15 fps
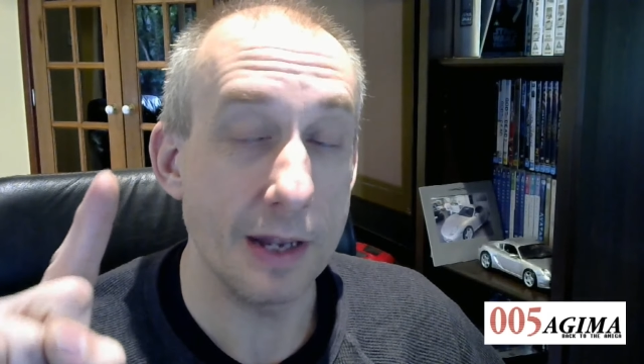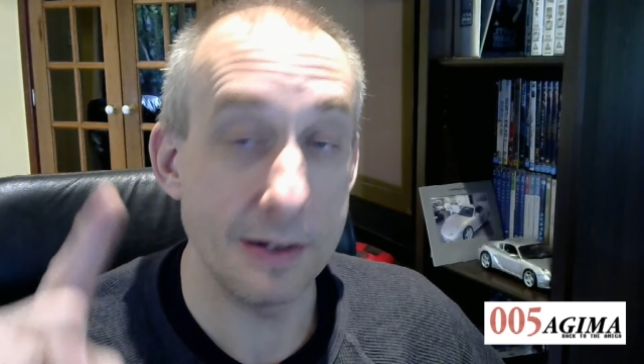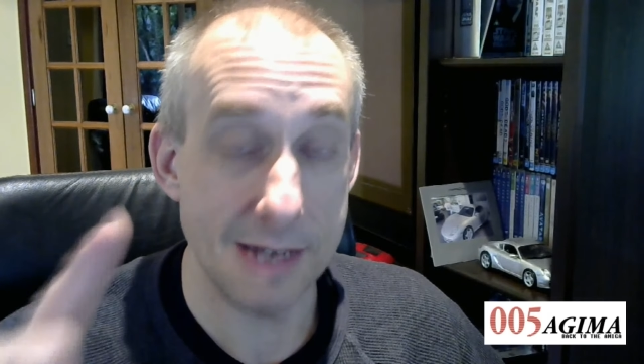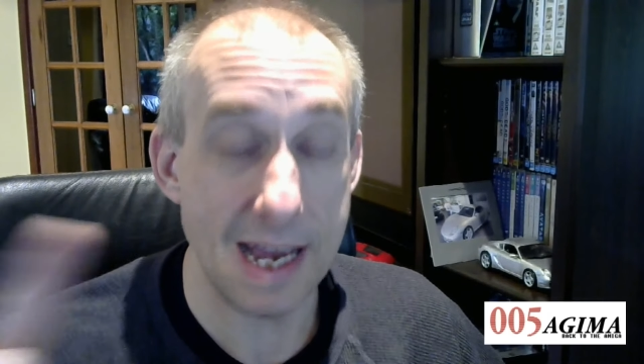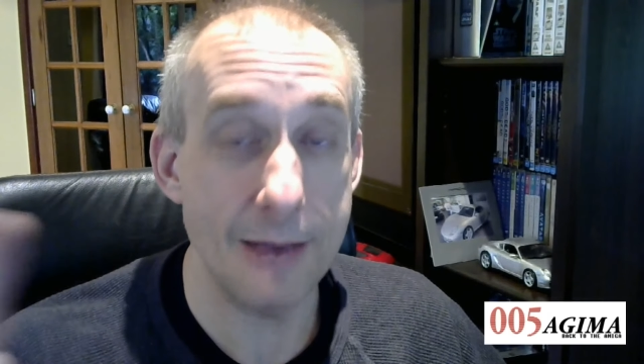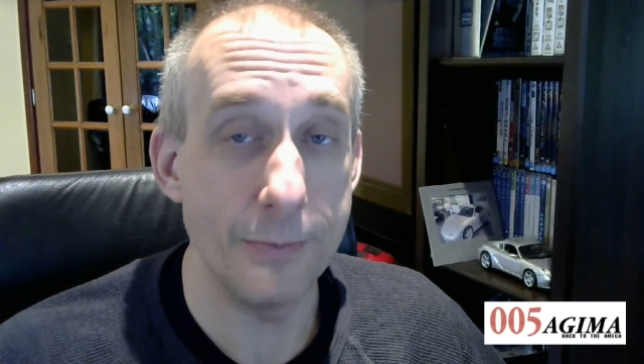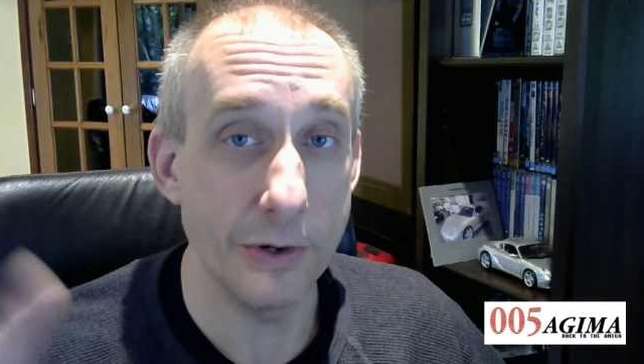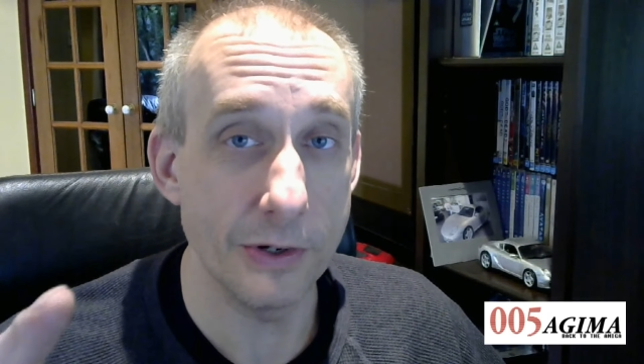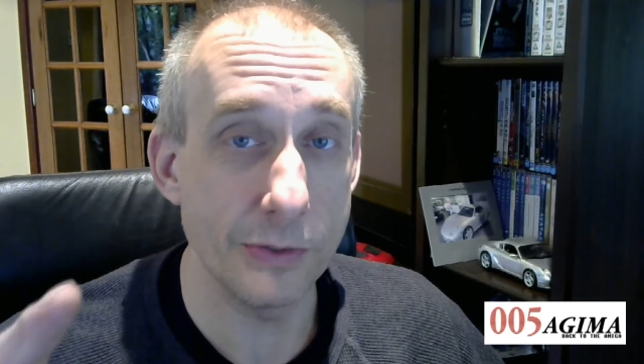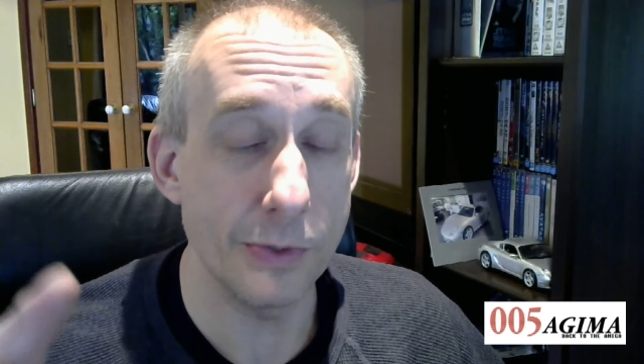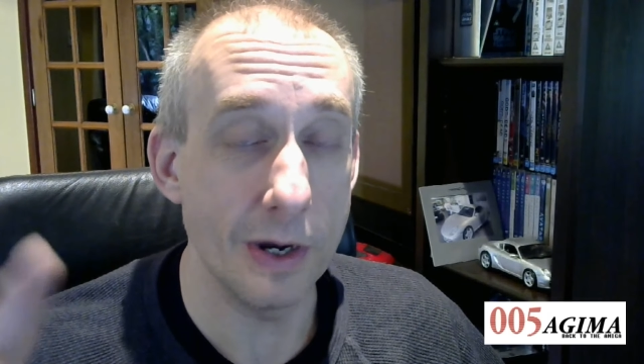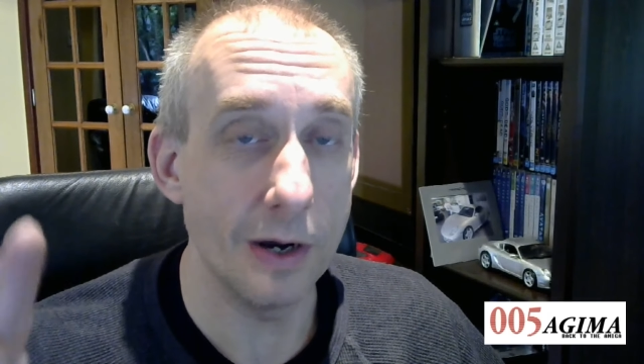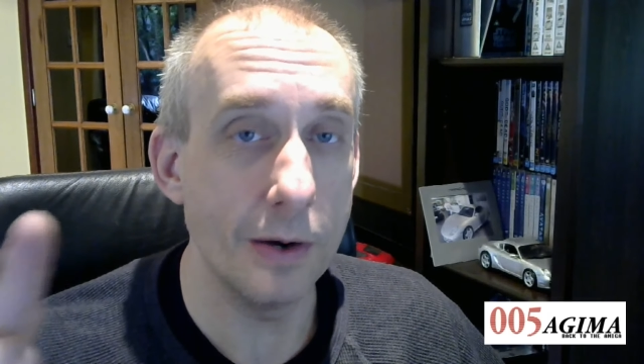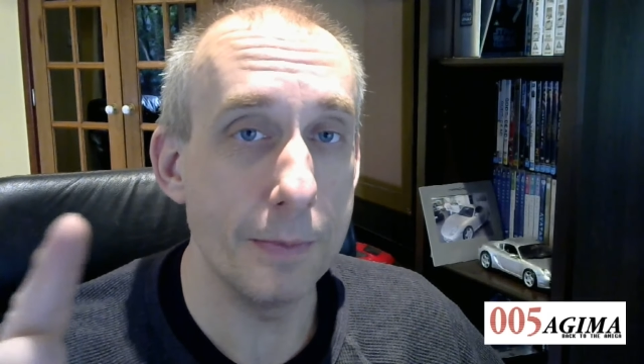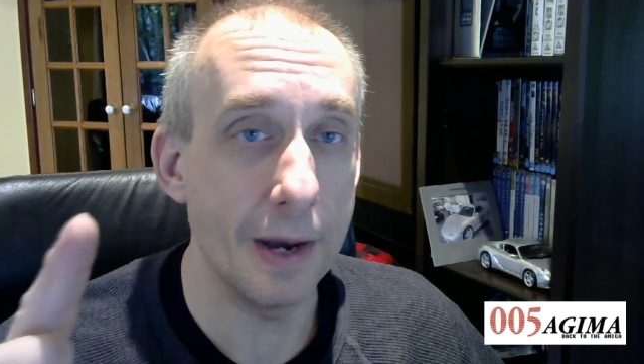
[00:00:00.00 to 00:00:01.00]
Dan Wood as
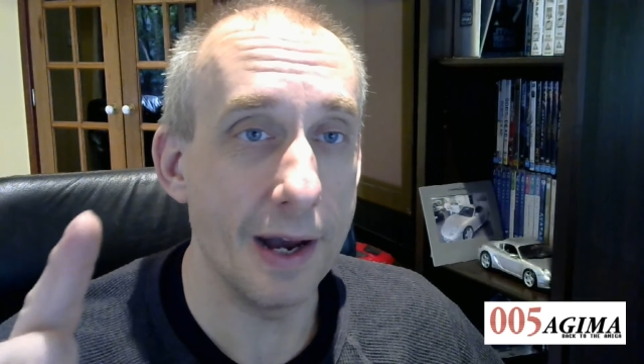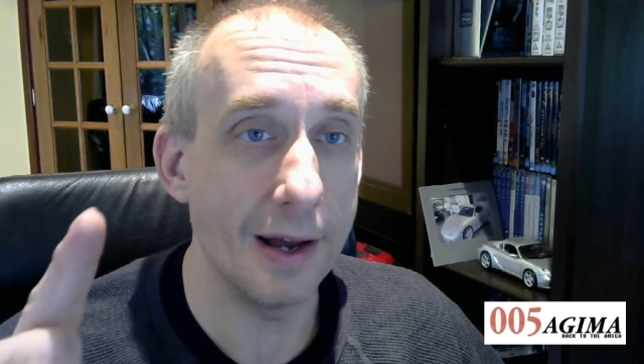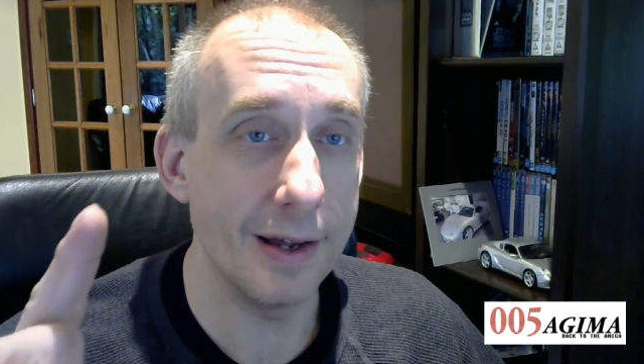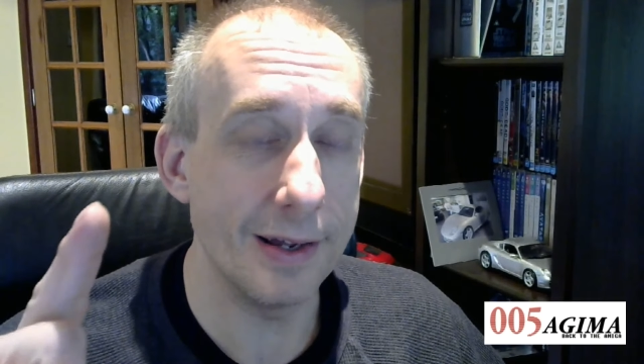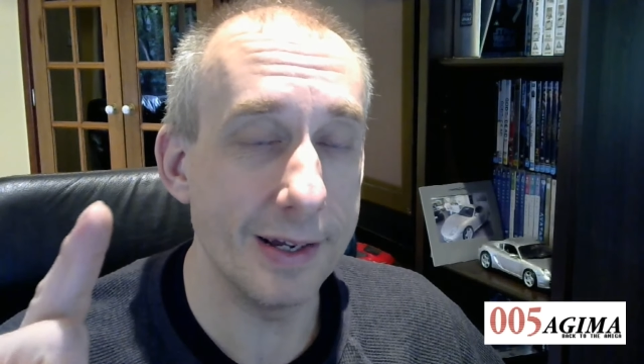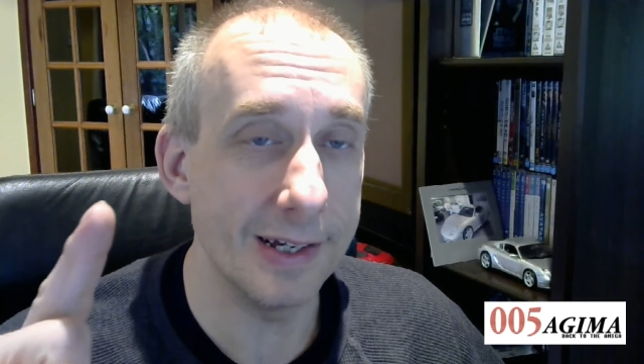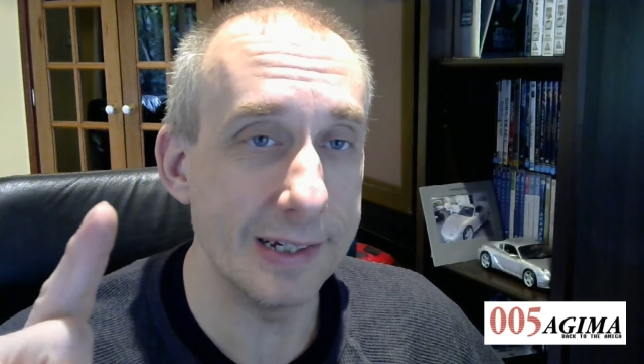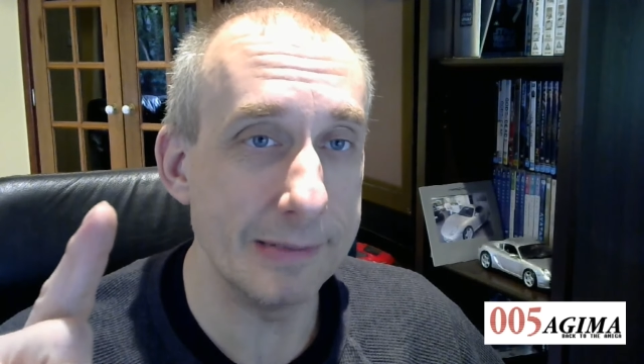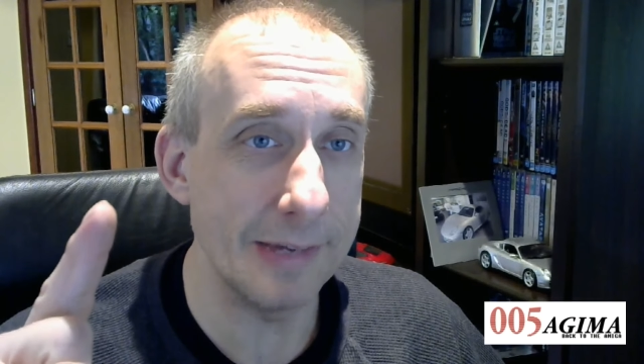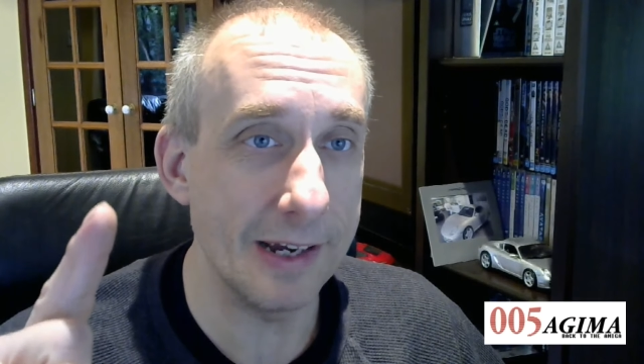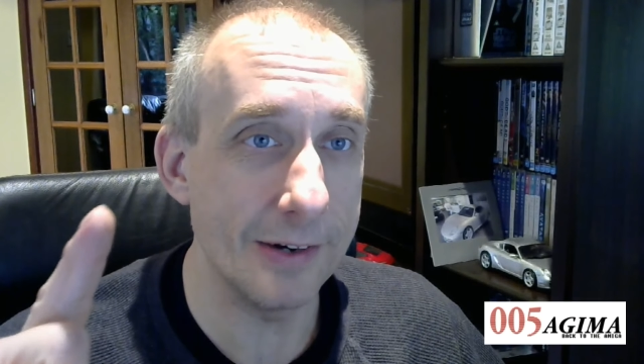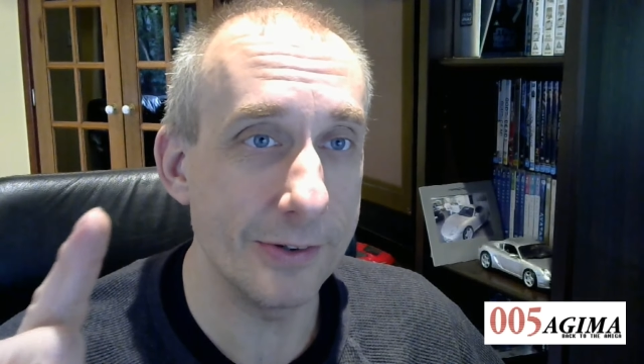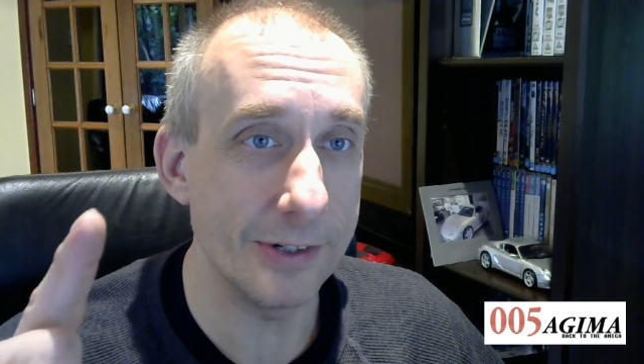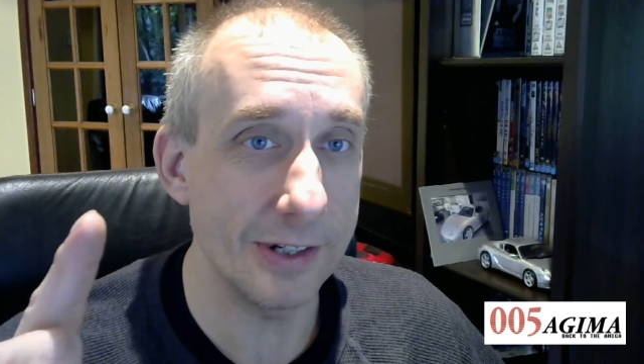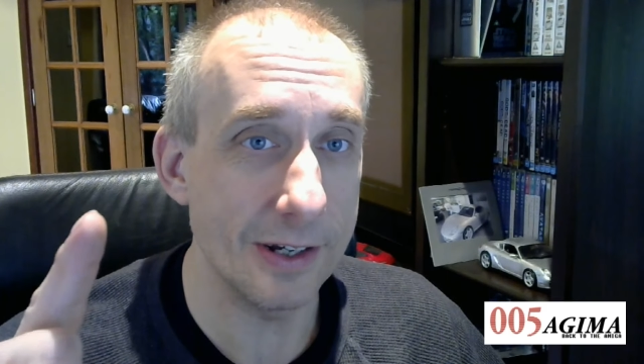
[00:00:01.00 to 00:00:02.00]
well, but
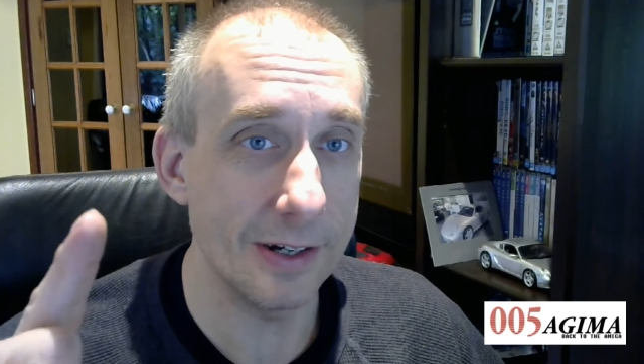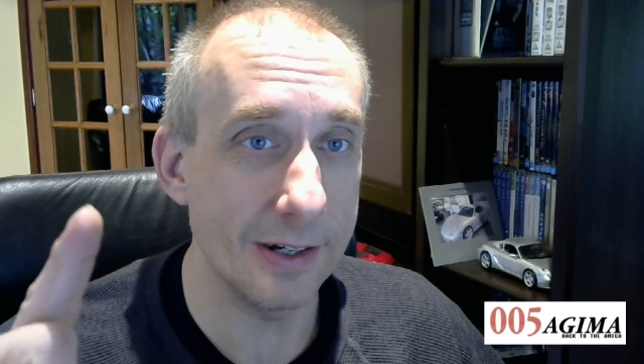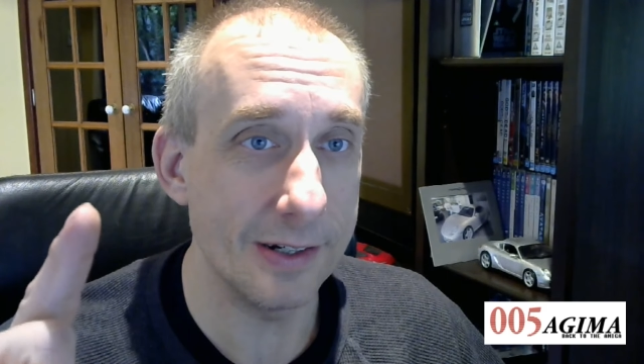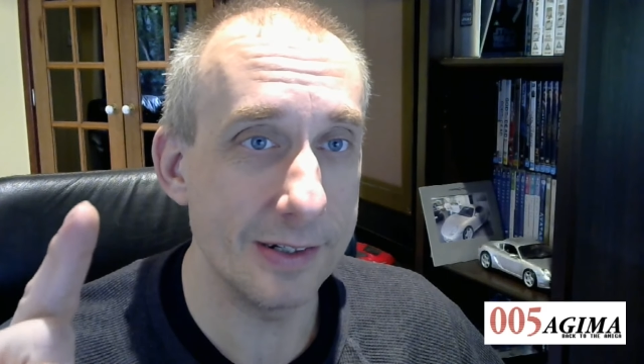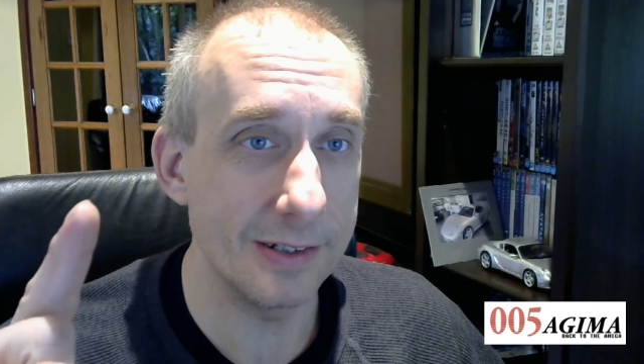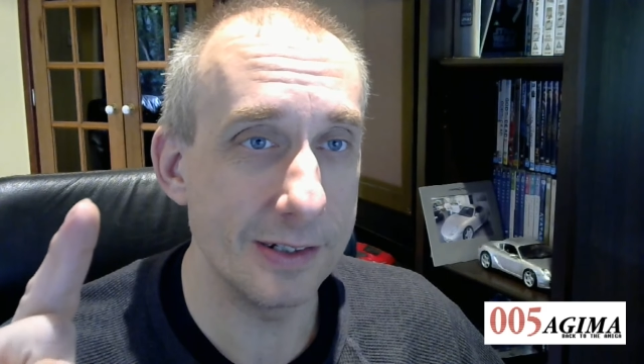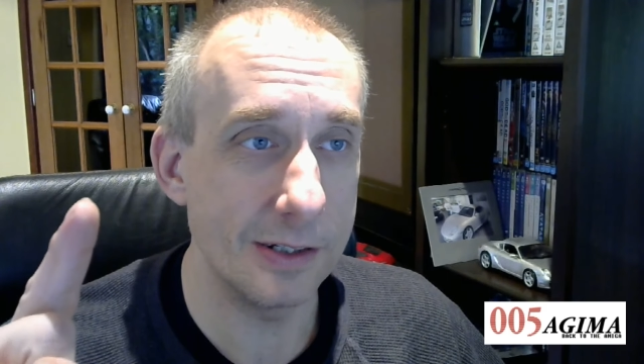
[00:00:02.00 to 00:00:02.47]
LGR,